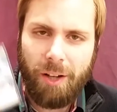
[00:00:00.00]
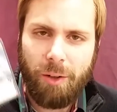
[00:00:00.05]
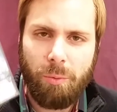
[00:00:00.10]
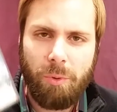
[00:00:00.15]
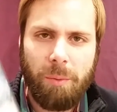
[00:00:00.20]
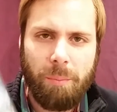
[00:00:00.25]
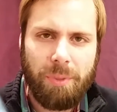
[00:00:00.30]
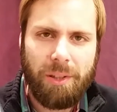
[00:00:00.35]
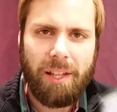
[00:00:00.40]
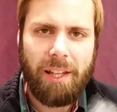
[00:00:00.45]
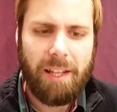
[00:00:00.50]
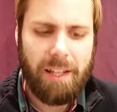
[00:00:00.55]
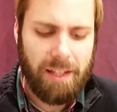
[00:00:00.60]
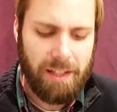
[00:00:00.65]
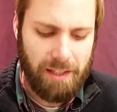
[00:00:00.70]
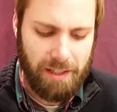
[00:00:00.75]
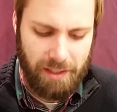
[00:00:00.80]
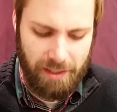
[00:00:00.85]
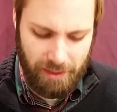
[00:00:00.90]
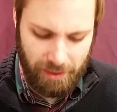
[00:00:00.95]
do we
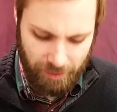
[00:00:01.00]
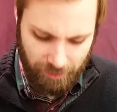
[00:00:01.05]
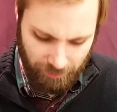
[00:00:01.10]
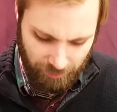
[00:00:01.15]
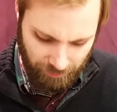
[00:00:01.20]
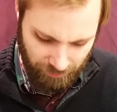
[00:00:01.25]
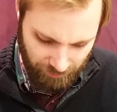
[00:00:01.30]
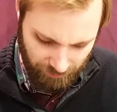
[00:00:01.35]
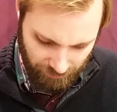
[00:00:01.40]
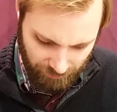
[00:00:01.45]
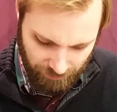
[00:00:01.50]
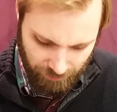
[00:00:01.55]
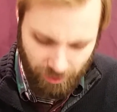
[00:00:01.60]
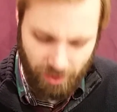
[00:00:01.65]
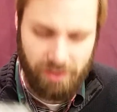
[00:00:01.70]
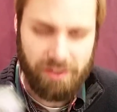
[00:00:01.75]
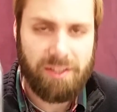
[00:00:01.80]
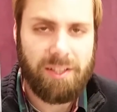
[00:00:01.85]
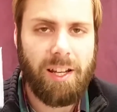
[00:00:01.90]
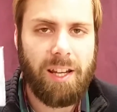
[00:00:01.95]
play
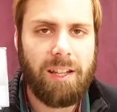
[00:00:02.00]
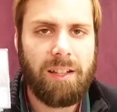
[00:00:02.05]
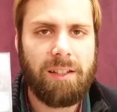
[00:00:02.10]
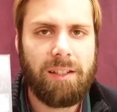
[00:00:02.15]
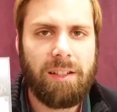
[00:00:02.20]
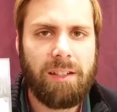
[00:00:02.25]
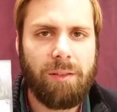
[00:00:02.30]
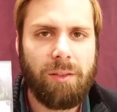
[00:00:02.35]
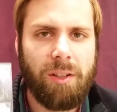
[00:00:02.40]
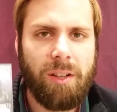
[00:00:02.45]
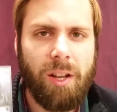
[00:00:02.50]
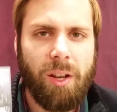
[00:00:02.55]
Frost Titan